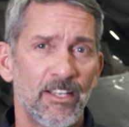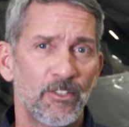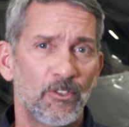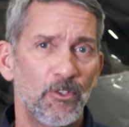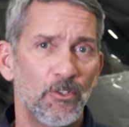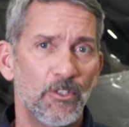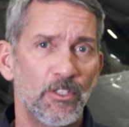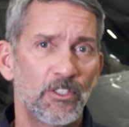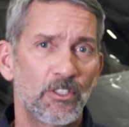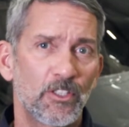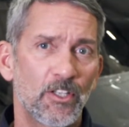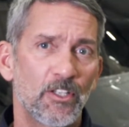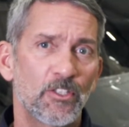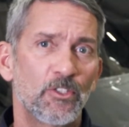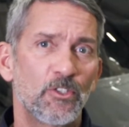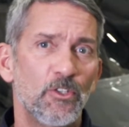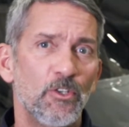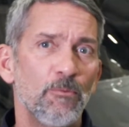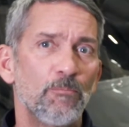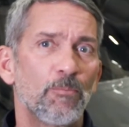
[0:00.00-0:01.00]
to
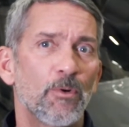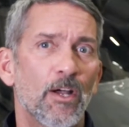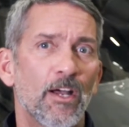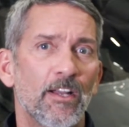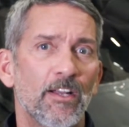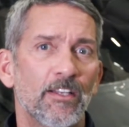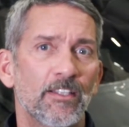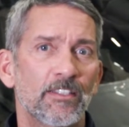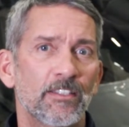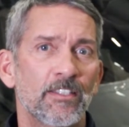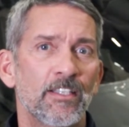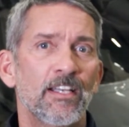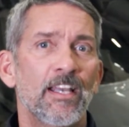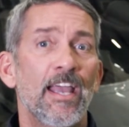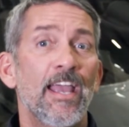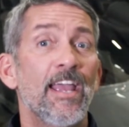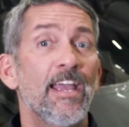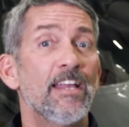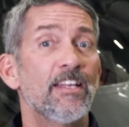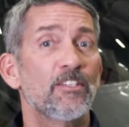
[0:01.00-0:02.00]
discuss new products
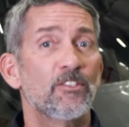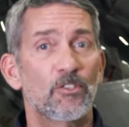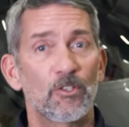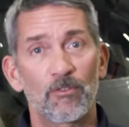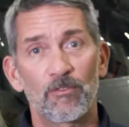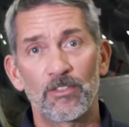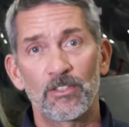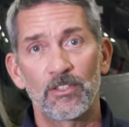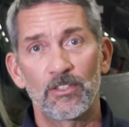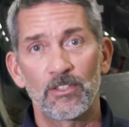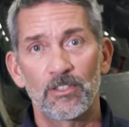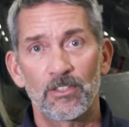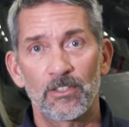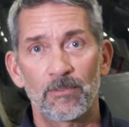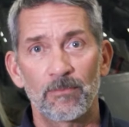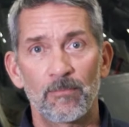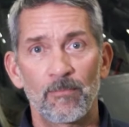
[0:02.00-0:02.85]
and services.